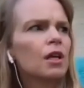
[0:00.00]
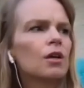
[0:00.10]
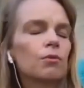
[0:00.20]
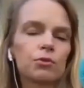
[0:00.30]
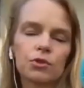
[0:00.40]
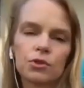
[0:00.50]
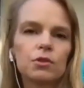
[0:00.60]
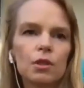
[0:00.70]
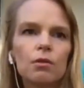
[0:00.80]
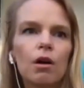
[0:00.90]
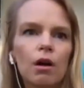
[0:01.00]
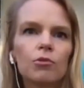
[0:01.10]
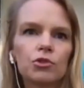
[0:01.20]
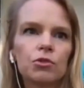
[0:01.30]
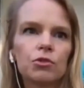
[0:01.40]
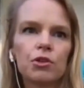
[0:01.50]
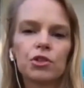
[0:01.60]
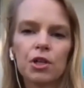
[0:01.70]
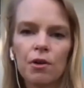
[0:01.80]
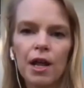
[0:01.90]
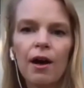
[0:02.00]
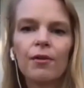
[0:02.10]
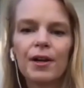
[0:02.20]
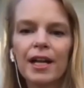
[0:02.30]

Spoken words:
which was almost 2 years ago now.